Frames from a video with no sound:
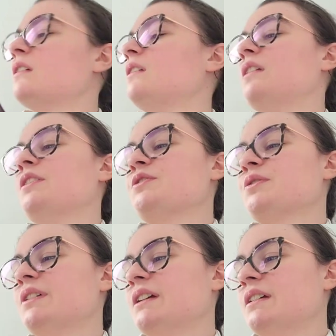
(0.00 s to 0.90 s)

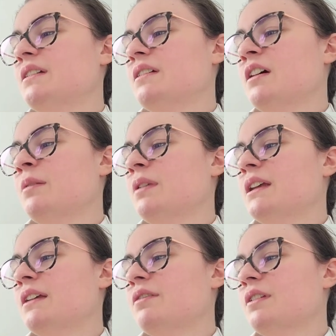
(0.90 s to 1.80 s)
luxury, I
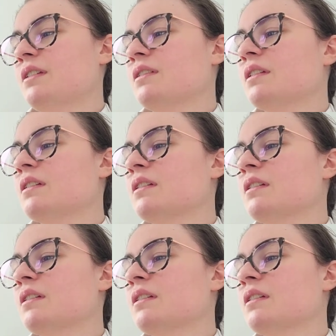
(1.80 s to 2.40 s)
believe, and